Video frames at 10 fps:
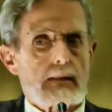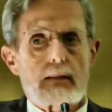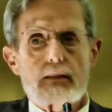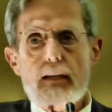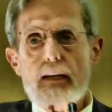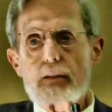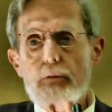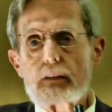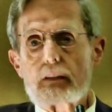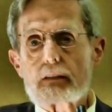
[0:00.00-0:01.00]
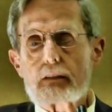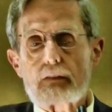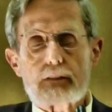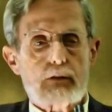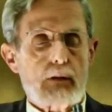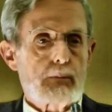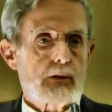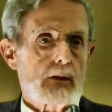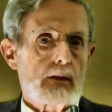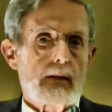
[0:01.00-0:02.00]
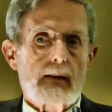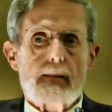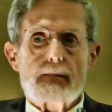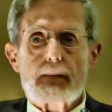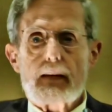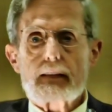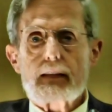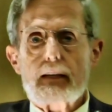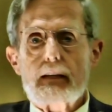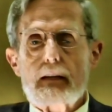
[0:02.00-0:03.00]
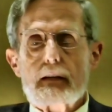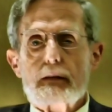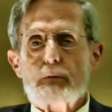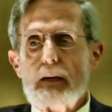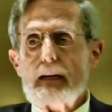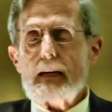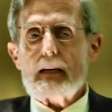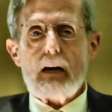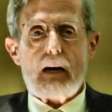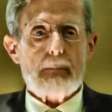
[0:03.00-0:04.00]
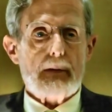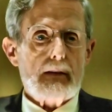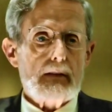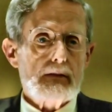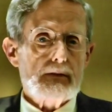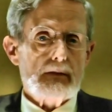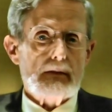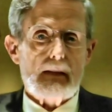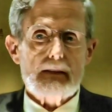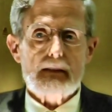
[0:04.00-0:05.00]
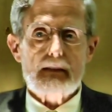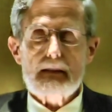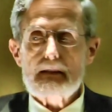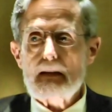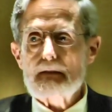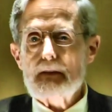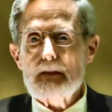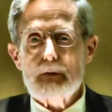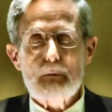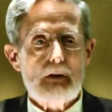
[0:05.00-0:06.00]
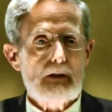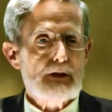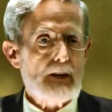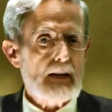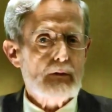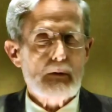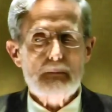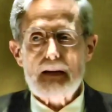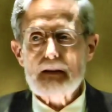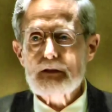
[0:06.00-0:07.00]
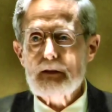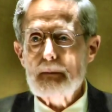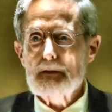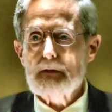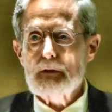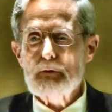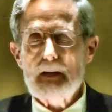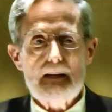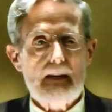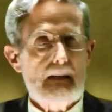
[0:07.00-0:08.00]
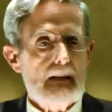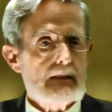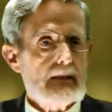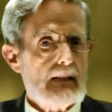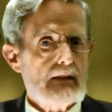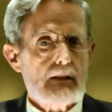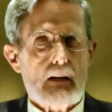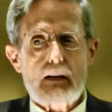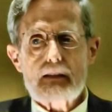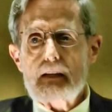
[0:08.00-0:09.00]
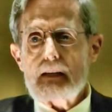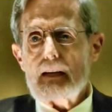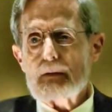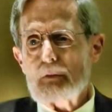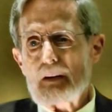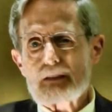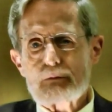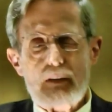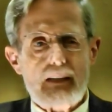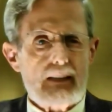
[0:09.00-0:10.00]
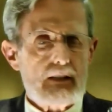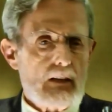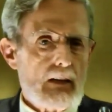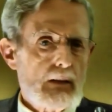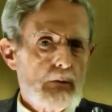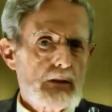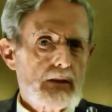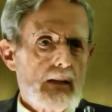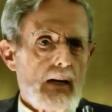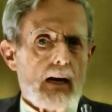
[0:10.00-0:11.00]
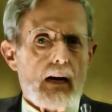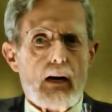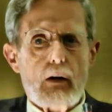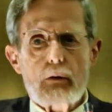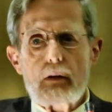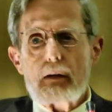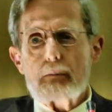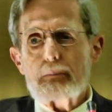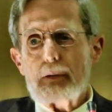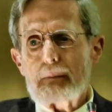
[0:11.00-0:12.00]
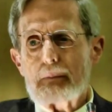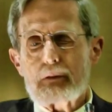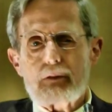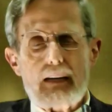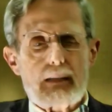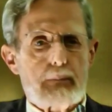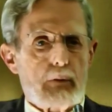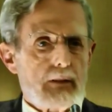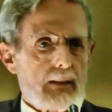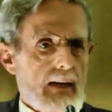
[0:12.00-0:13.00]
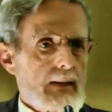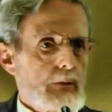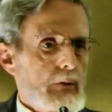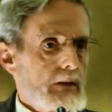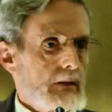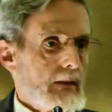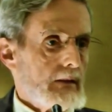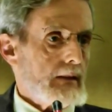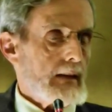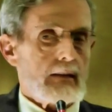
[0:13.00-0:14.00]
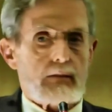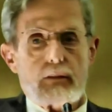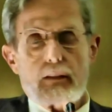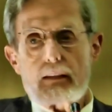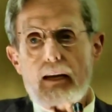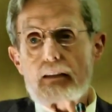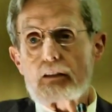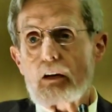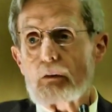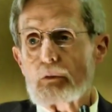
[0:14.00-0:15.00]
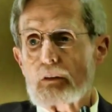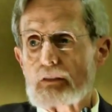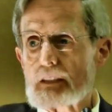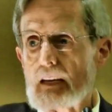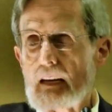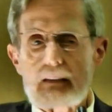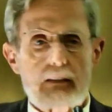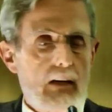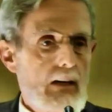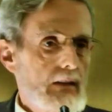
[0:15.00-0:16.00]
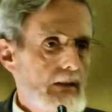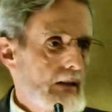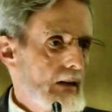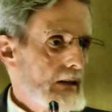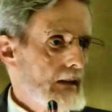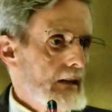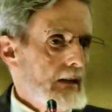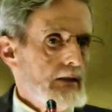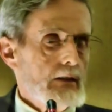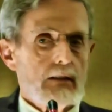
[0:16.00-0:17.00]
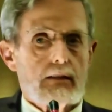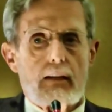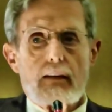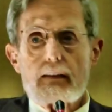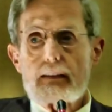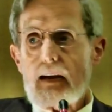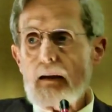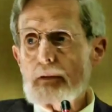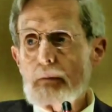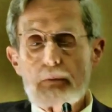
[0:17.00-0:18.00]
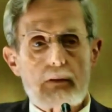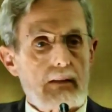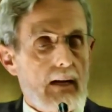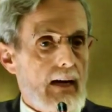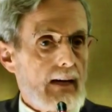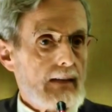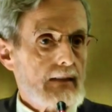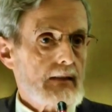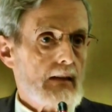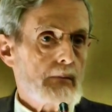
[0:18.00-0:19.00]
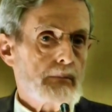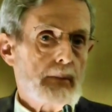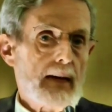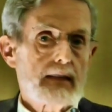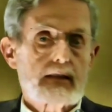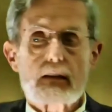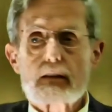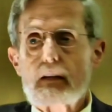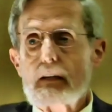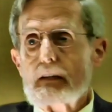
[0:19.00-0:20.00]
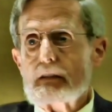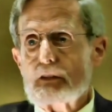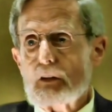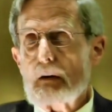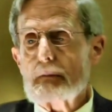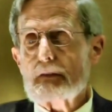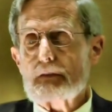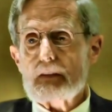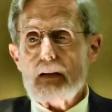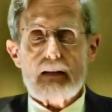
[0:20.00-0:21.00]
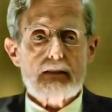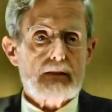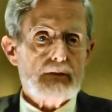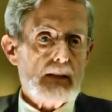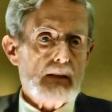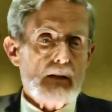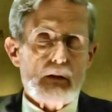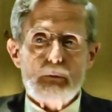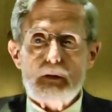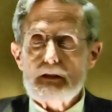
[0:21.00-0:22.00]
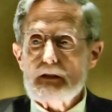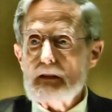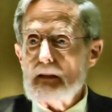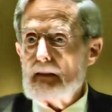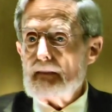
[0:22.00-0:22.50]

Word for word: the genuineness of Scripture, that they really copied and they didn't have they weren't genuine manuscripts they were reading st john it wasn't really john it was how people try to put together what they, they think John would have said, and on and on. Just damnable lies based on German philosophy, which